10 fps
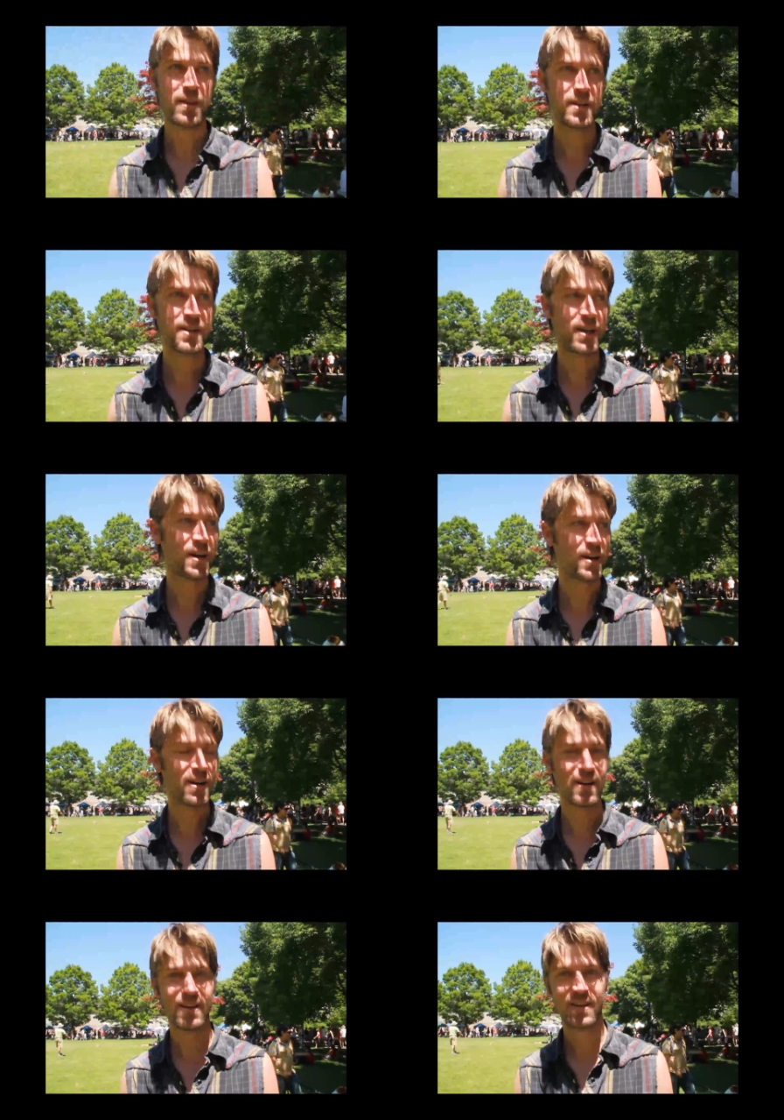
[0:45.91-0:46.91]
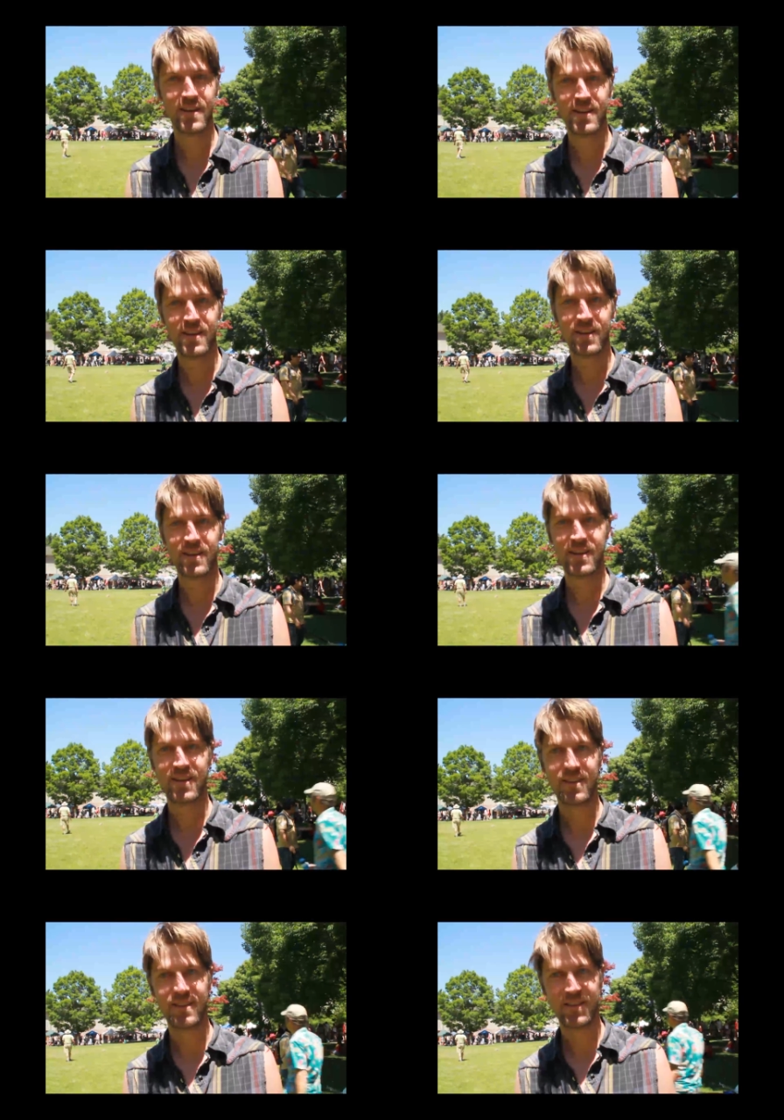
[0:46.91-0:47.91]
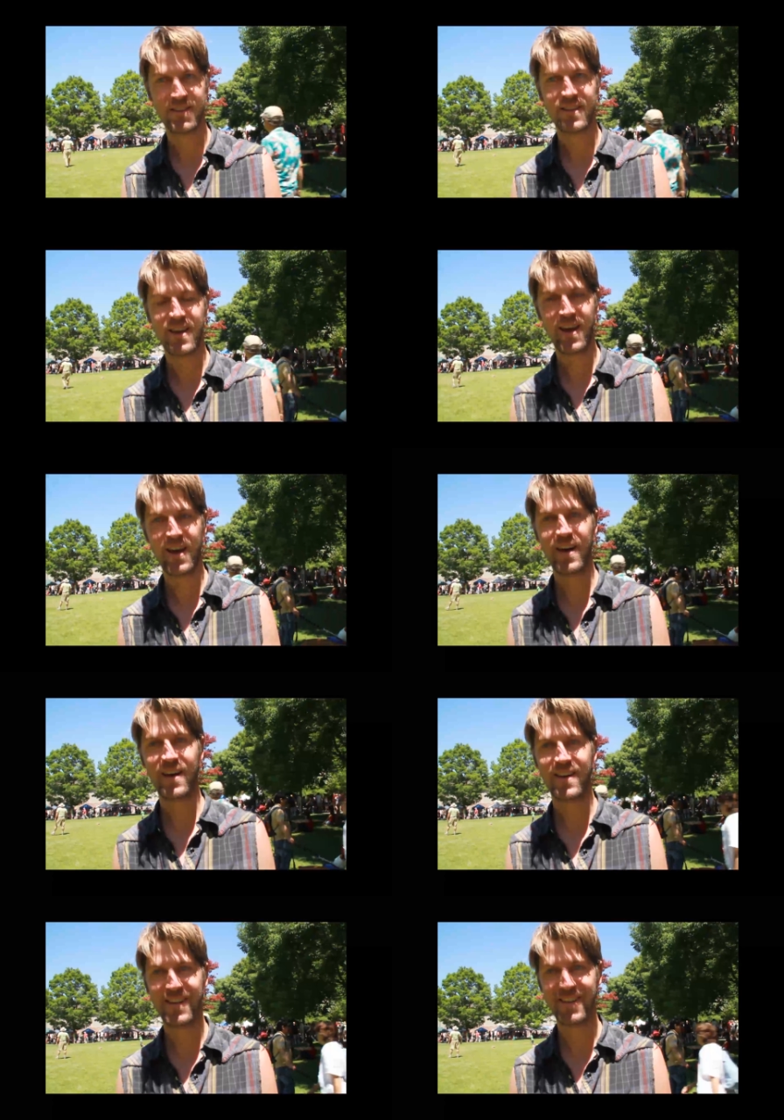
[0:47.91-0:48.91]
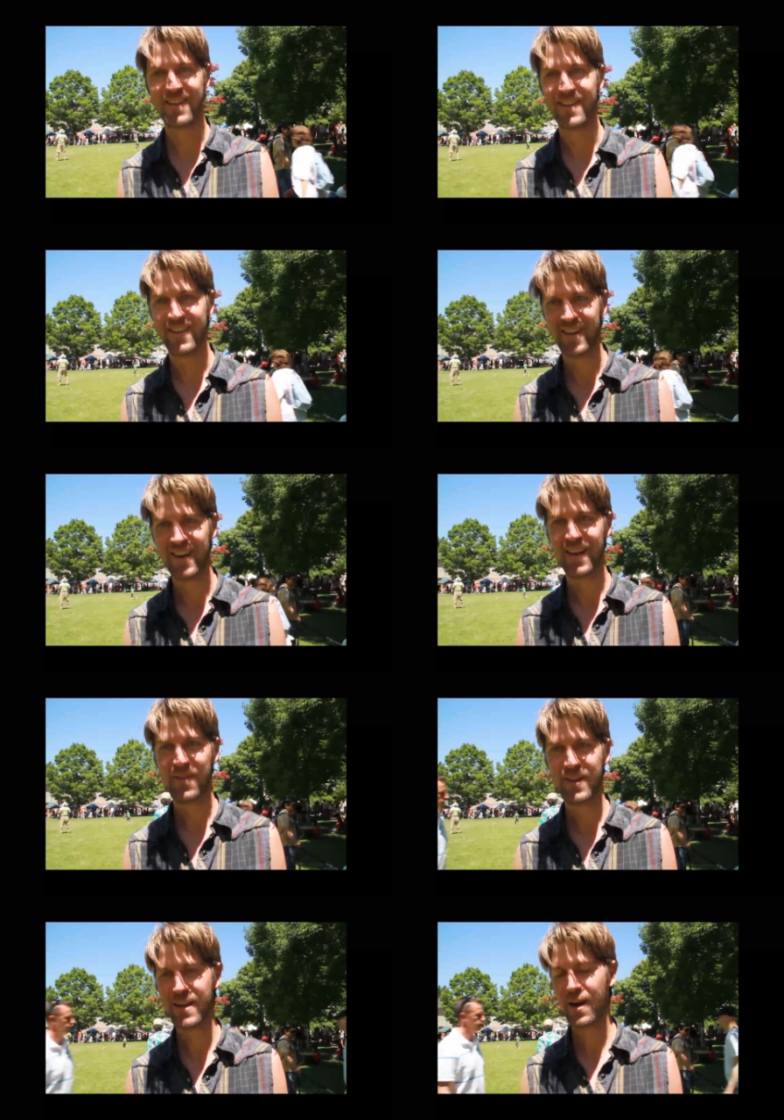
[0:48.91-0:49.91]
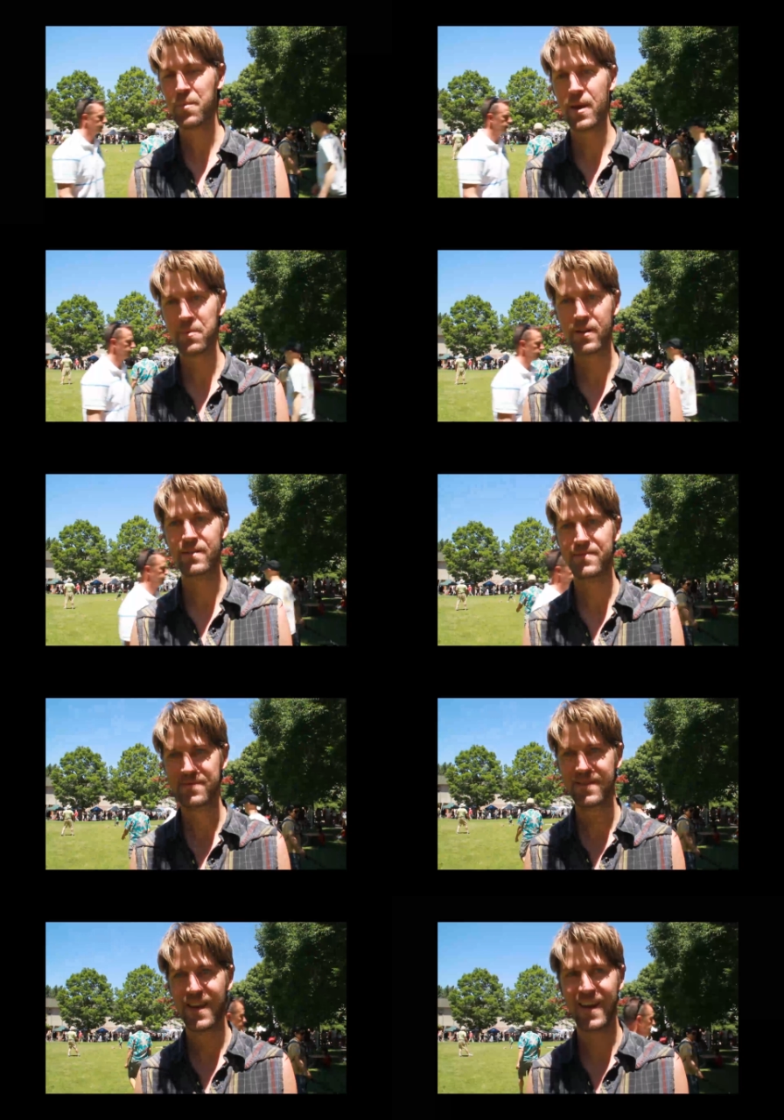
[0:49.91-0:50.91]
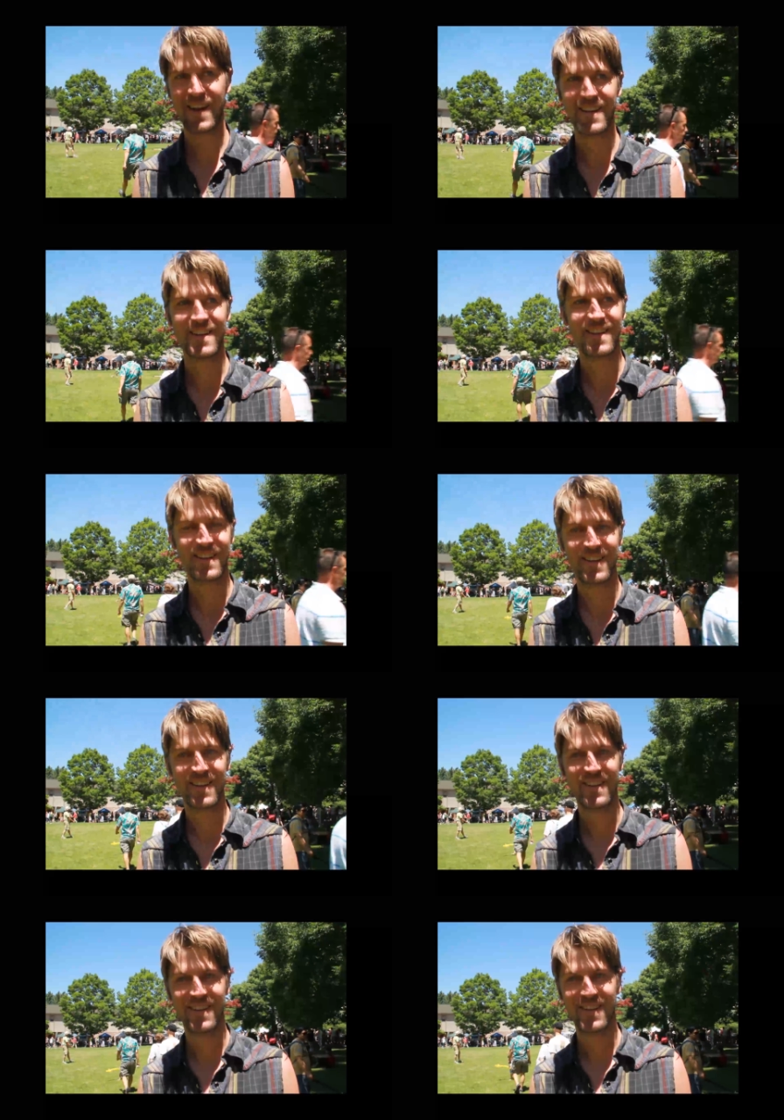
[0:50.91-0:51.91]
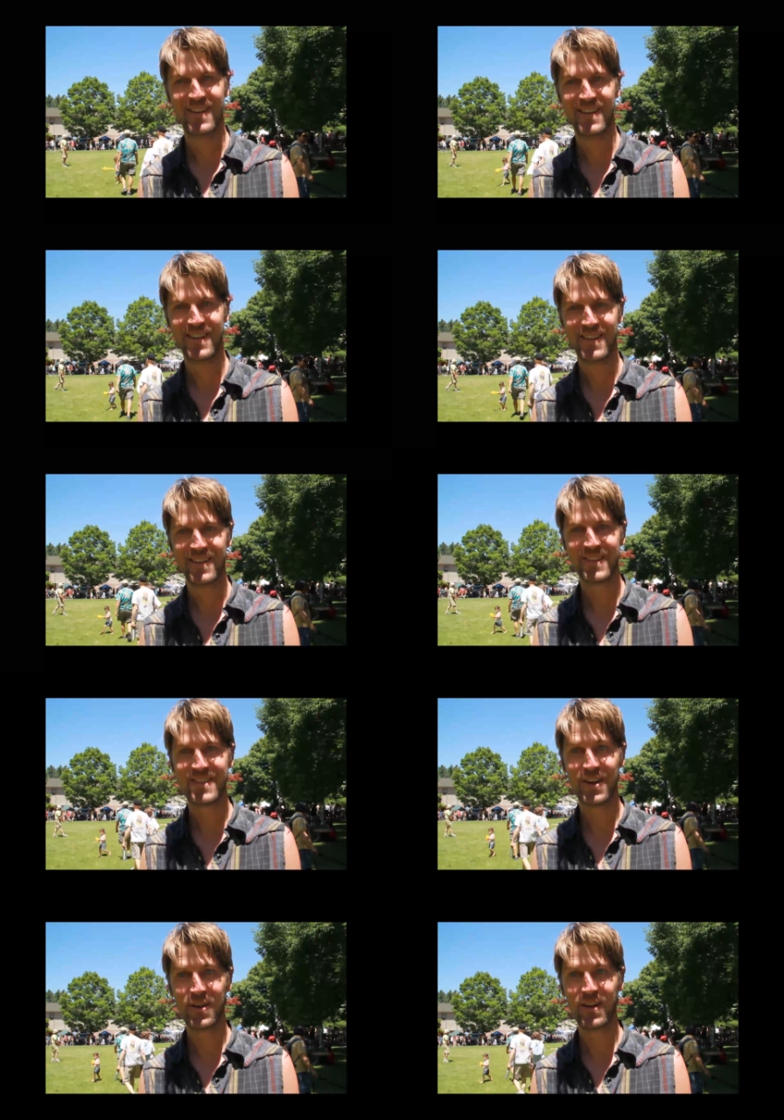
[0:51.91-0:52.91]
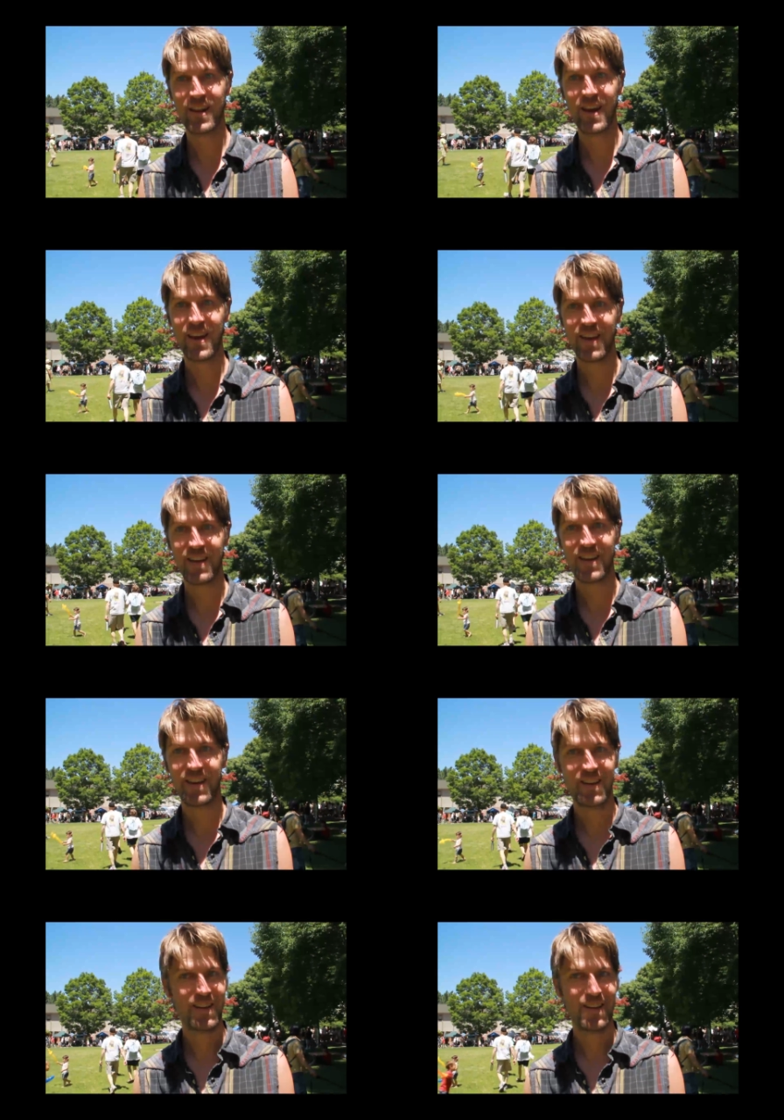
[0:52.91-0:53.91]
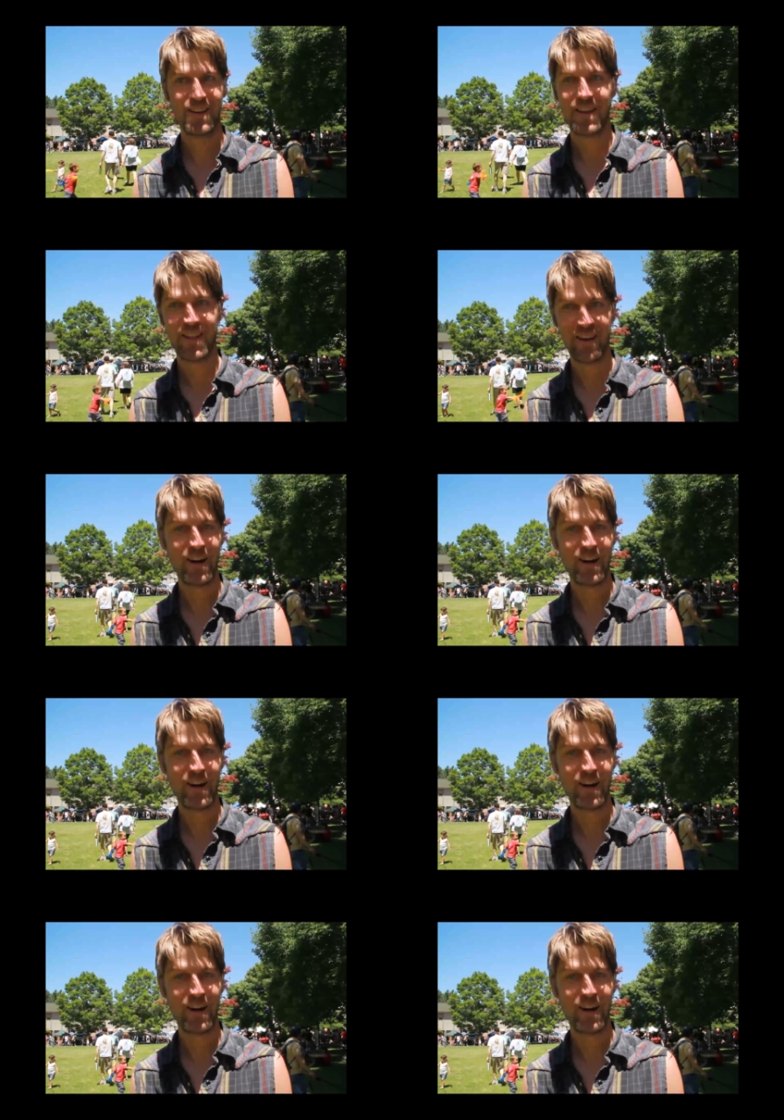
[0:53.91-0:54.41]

the deer. Right, that's a good yeah. one. I love the deer people. Yeah. They're, they're on droves this year. Totally. More than I've ever seen.